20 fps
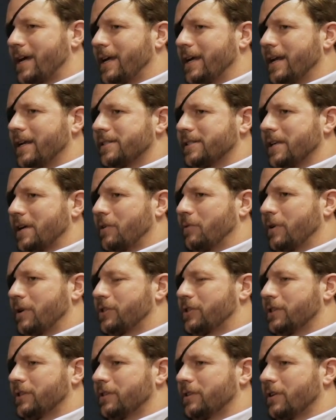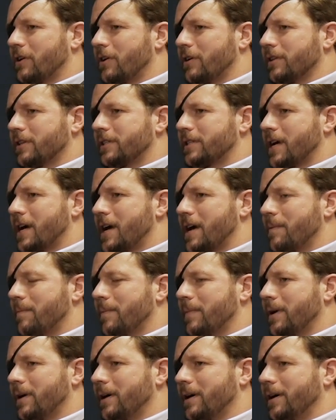get asked that question all the
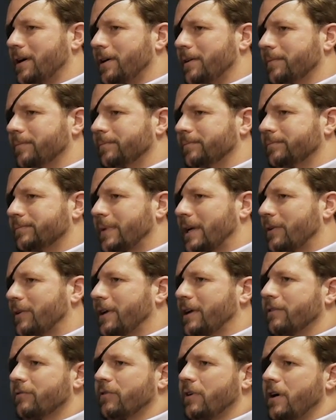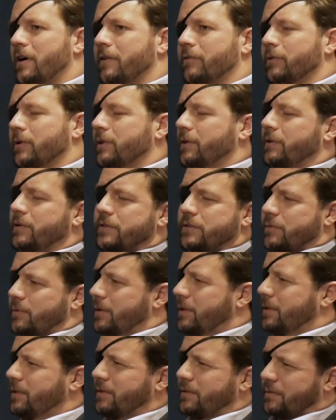time. How do I get involved, whether it's
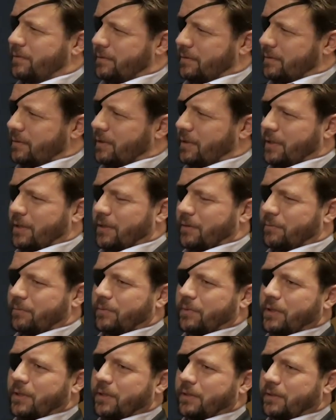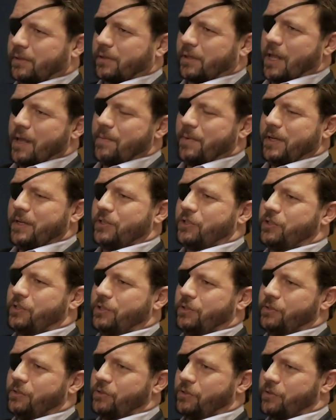with, climate
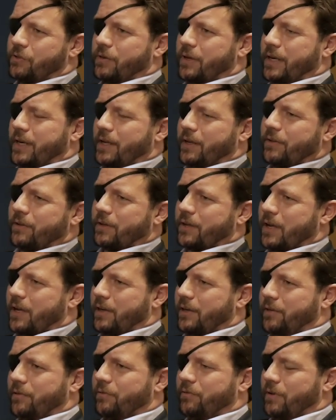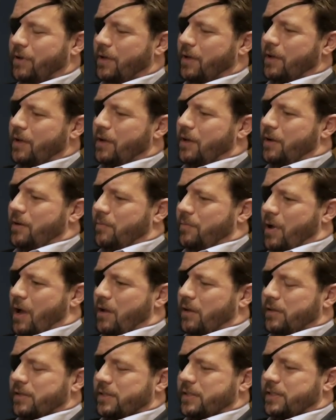issues or any other kind of
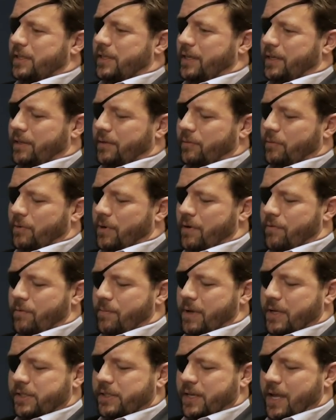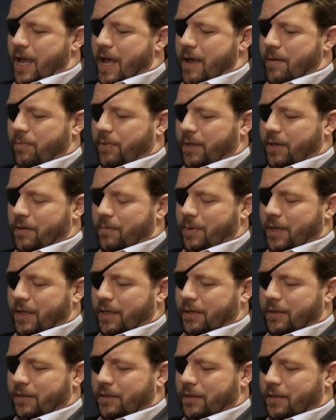policy, whatever makes you happy. I
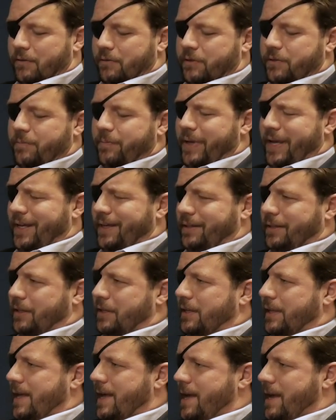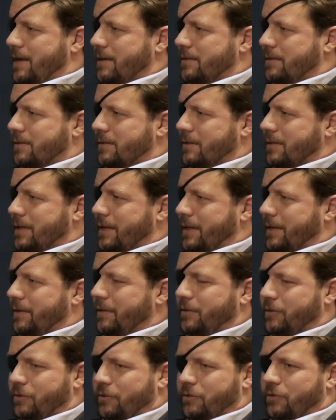mean, debate in class.
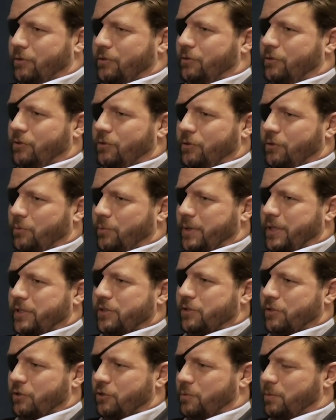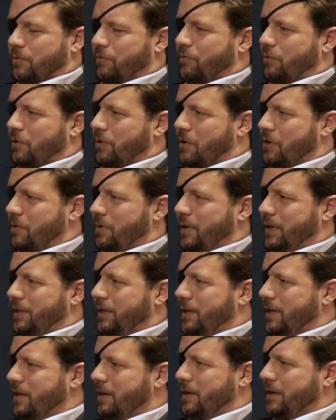Like, do your research before going
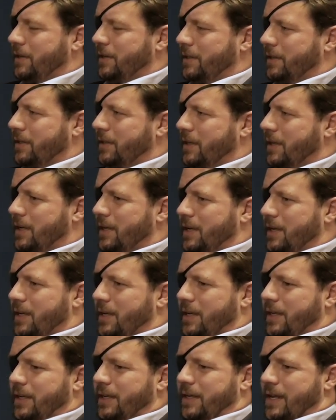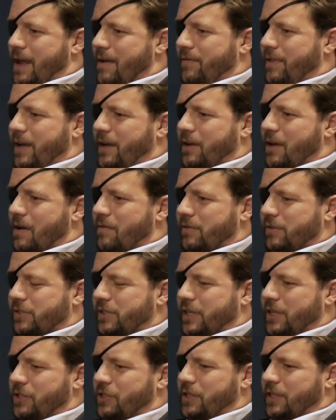in there and have that
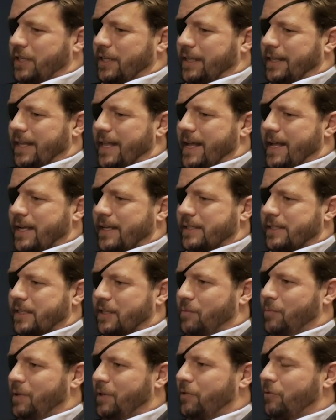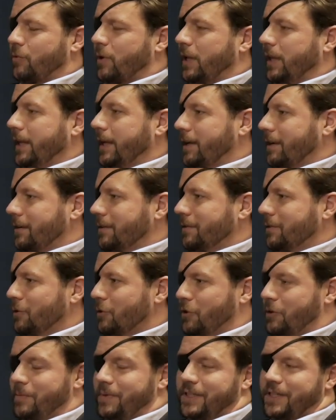conversation in class. It can be thrilling
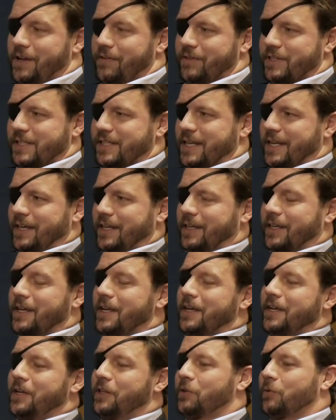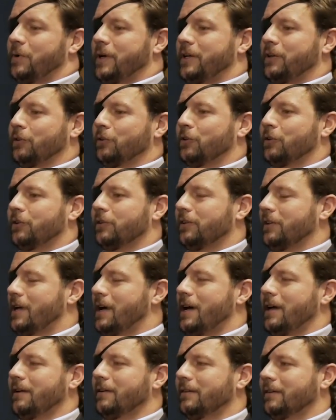or it can be devastating. Either way, you'll learn a
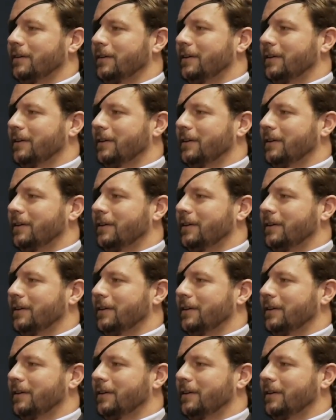lot.